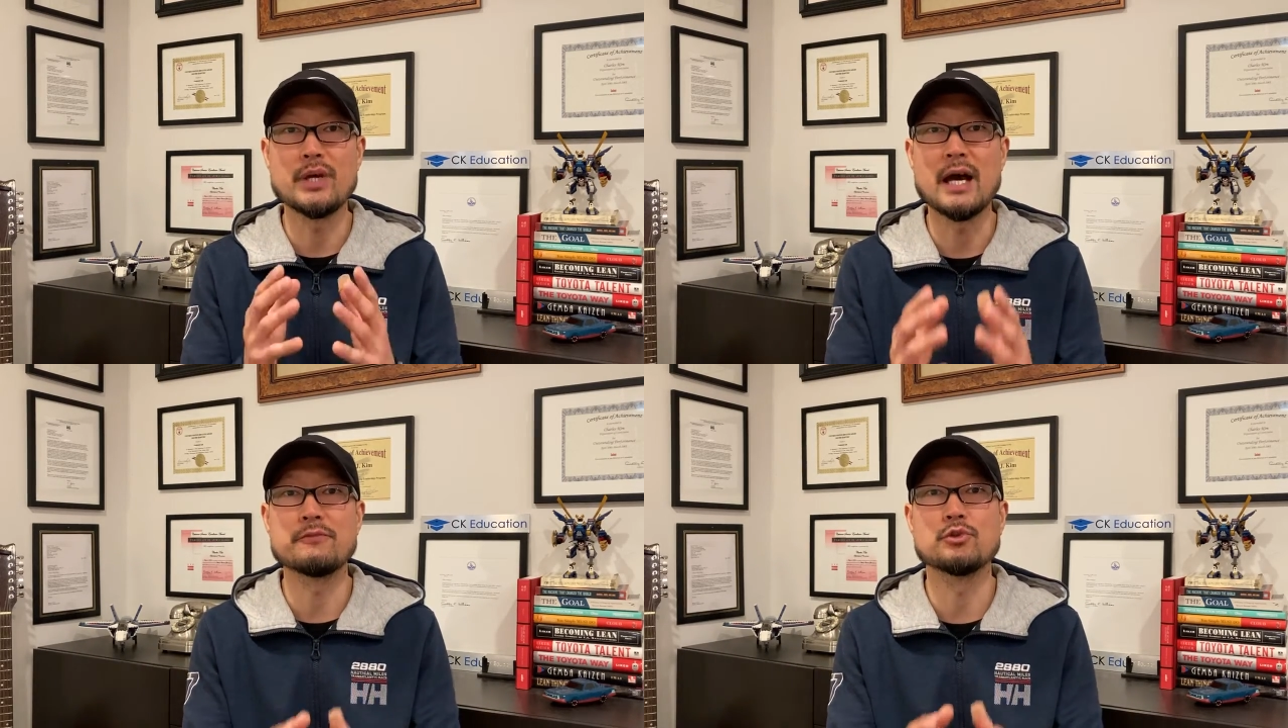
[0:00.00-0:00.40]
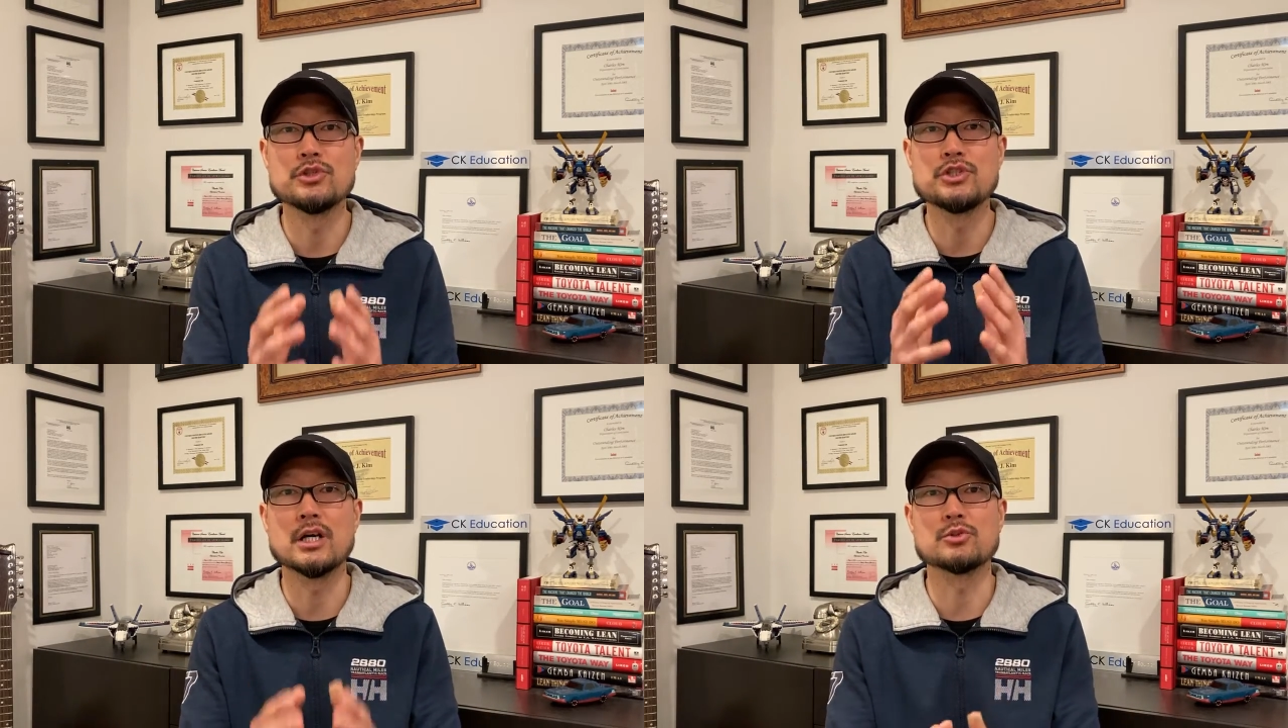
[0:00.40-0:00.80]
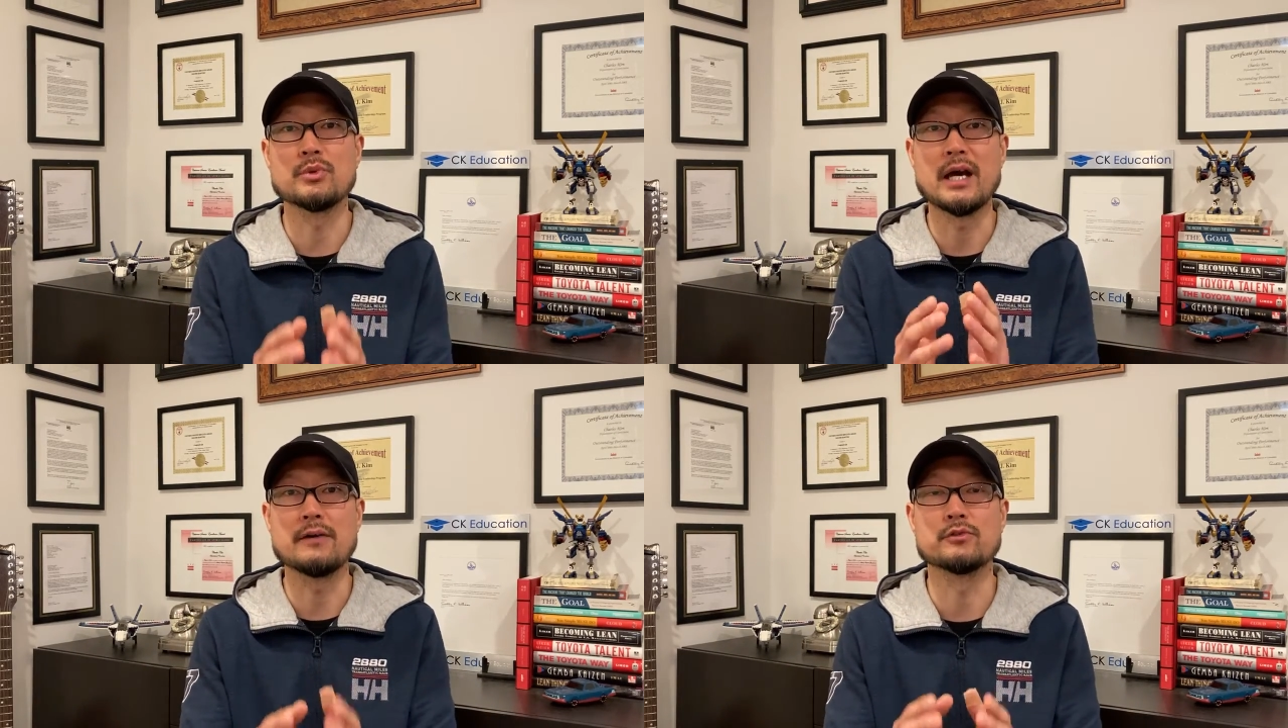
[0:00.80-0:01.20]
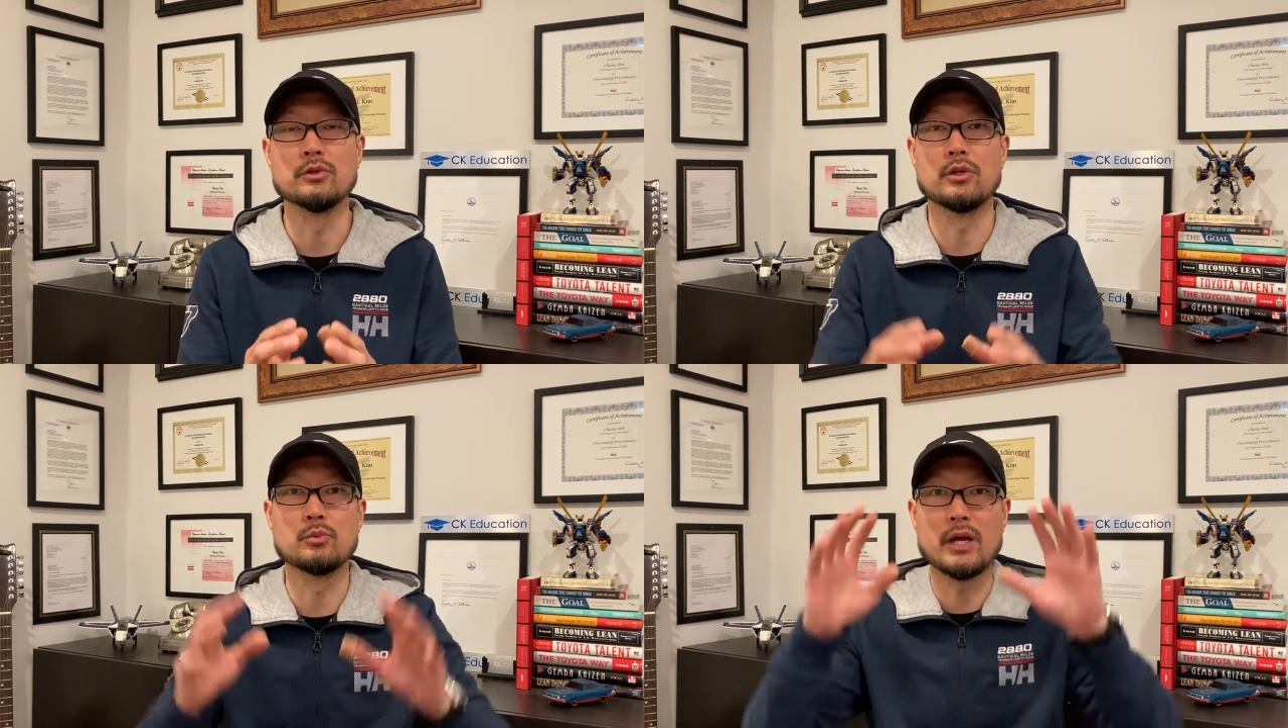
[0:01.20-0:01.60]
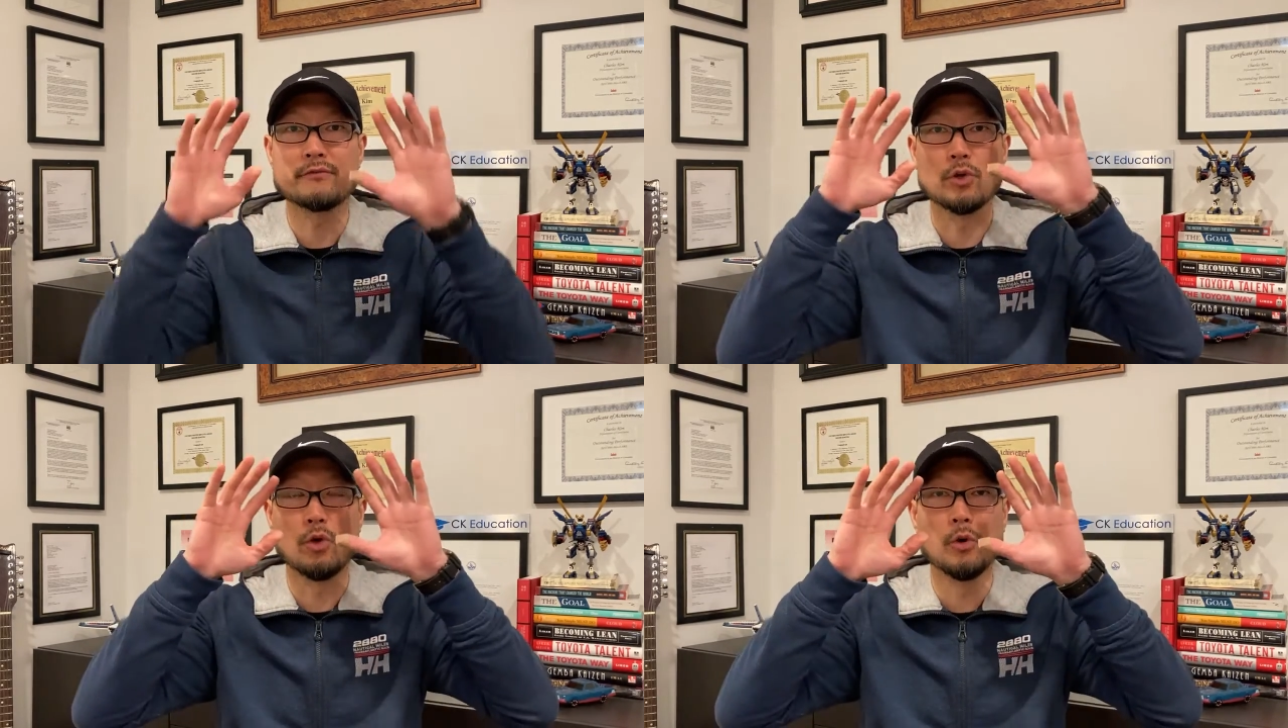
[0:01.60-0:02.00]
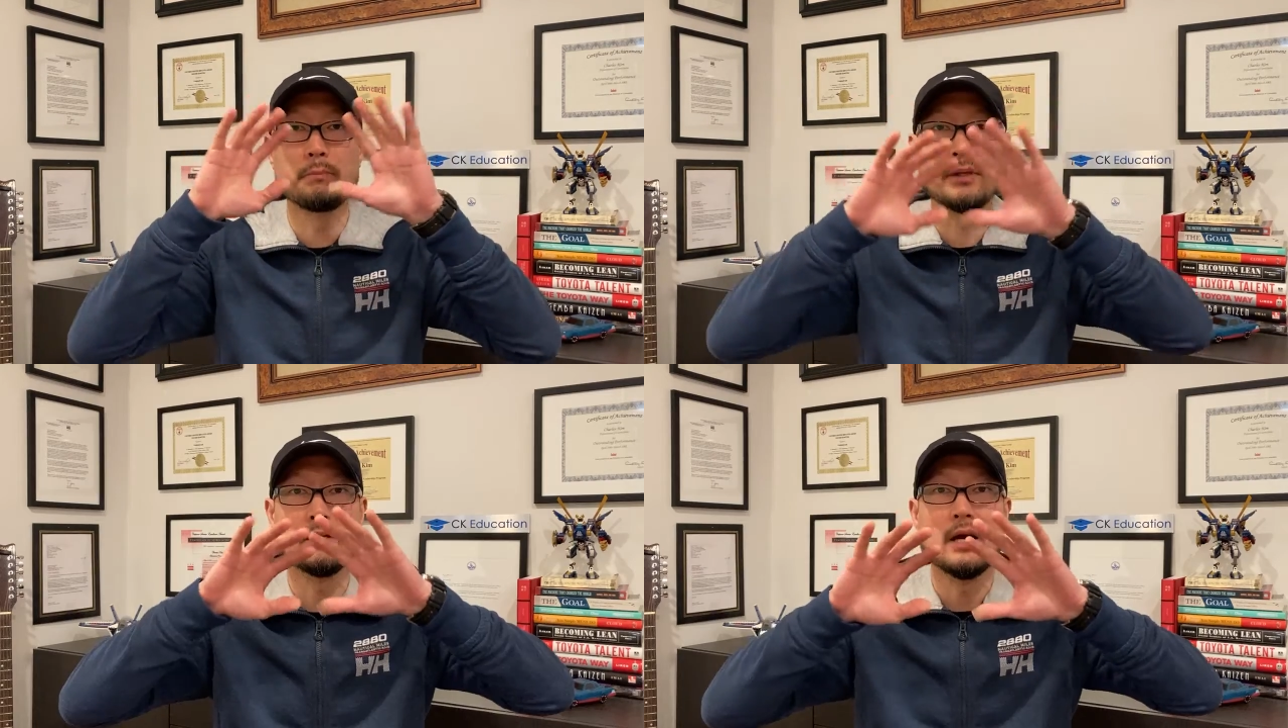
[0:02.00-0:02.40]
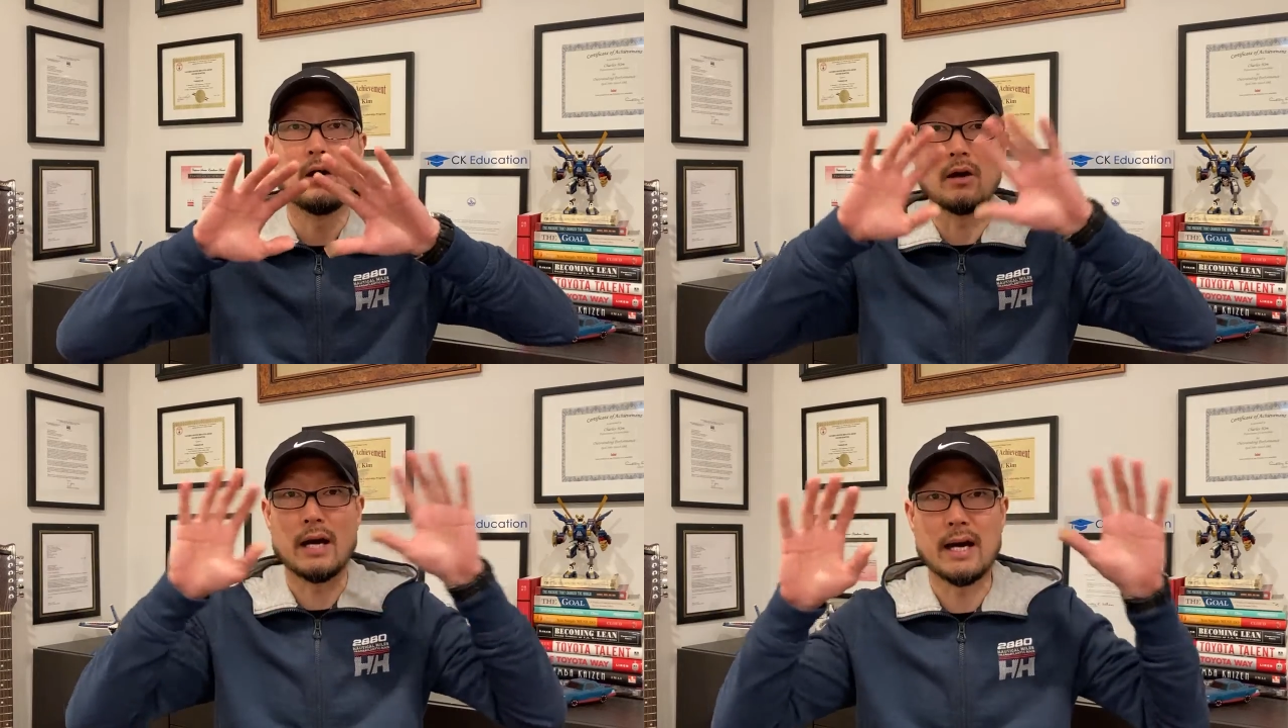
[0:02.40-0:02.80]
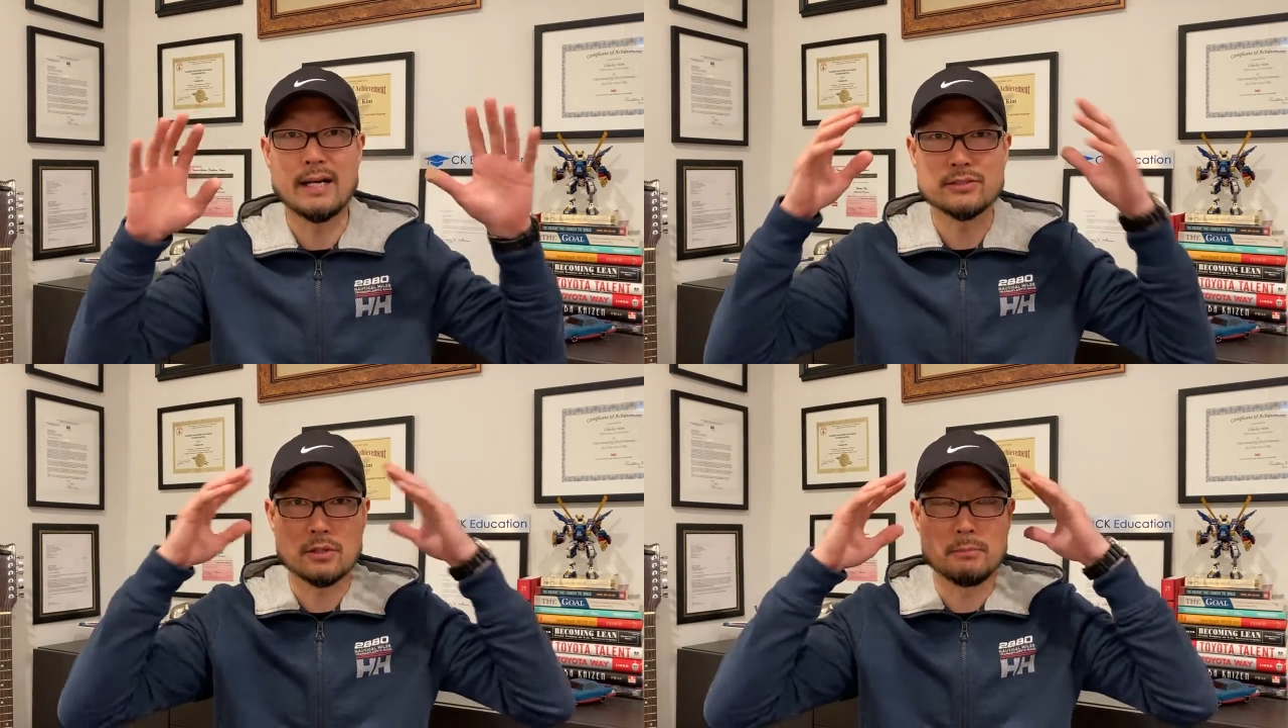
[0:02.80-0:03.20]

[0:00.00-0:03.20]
we have to adjust, we have to learn, we have to open our eyes,